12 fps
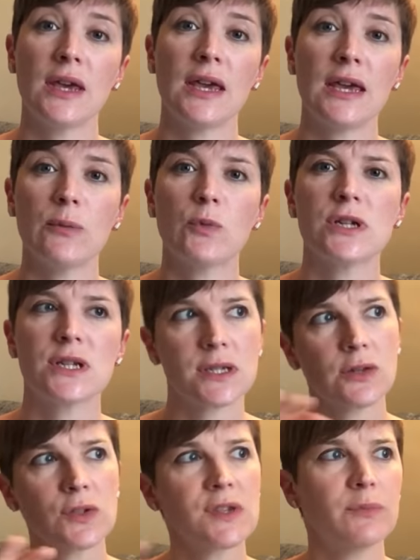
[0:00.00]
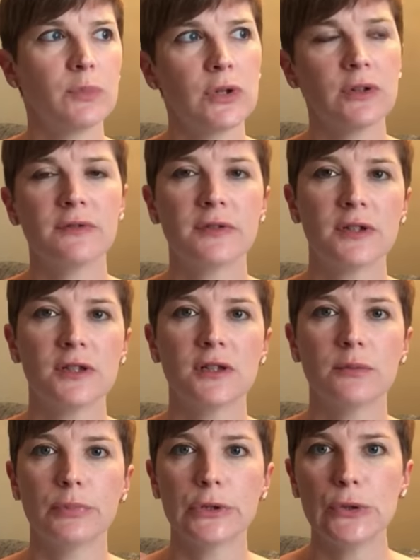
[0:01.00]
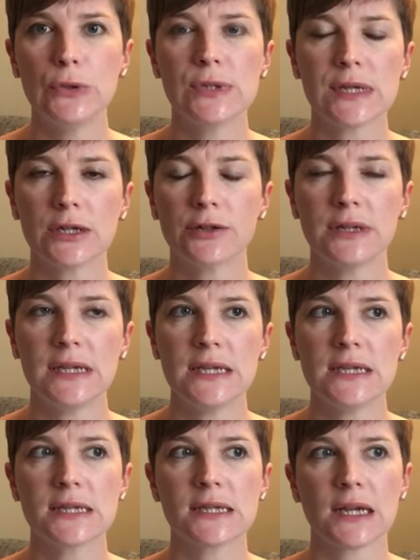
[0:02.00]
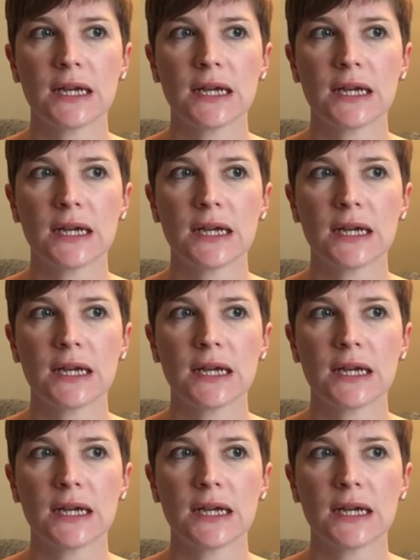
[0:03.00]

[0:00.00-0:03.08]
which is lots of beautiful blues and greens